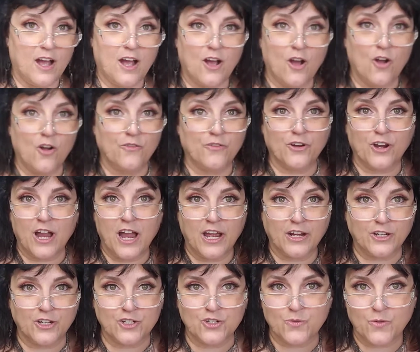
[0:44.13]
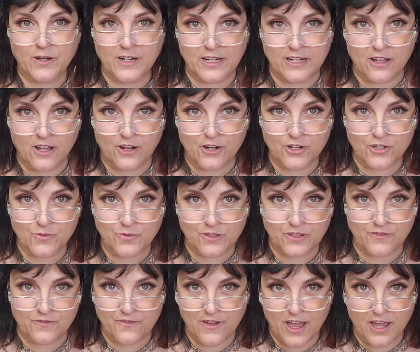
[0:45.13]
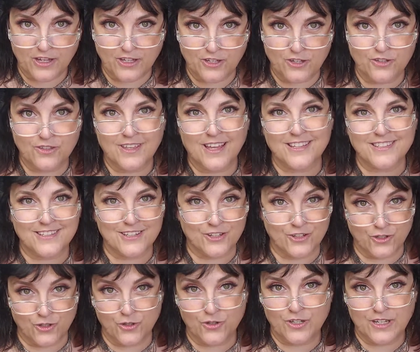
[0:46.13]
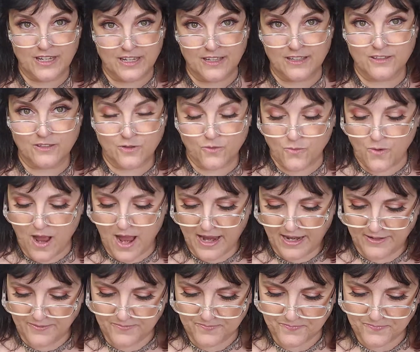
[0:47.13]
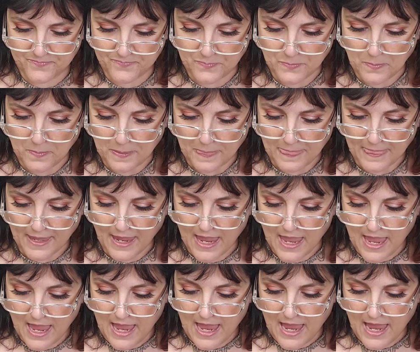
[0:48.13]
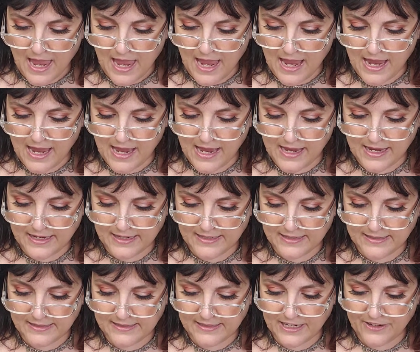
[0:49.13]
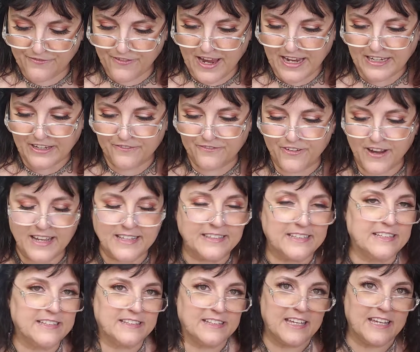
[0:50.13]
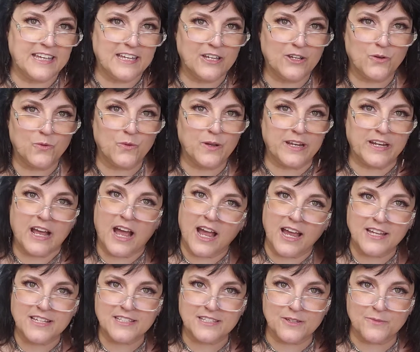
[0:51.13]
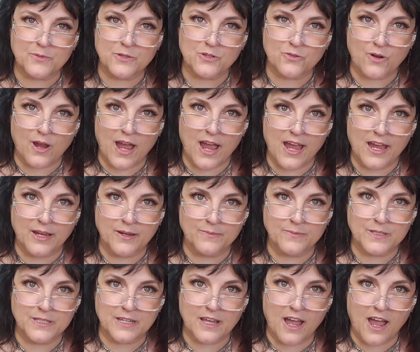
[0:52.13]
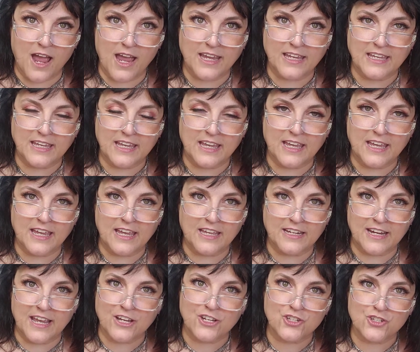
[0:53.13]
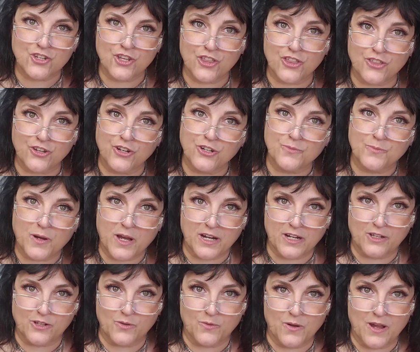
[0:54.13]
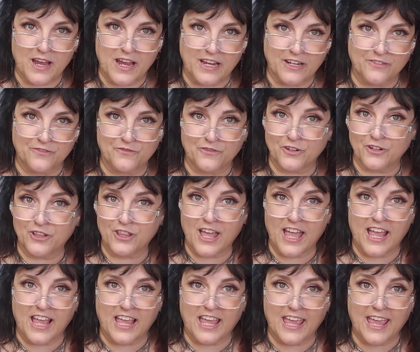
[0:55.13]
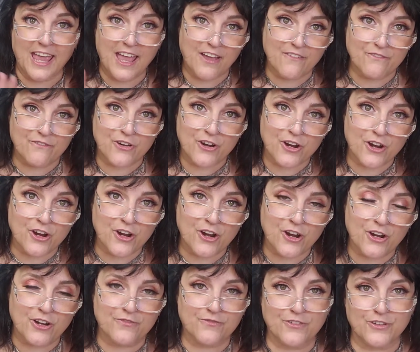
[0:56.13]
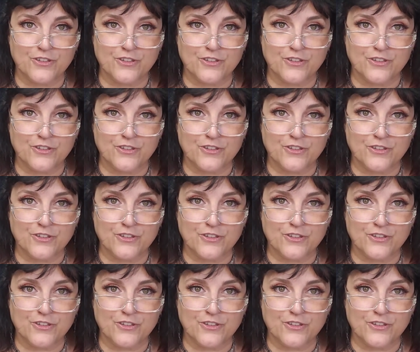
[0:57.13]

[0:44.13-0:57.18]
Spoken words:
over $120 worth of value. That's including the wine. And if I can find the link, when I subscribed, I get an extra 3rd bottle of wine for like ever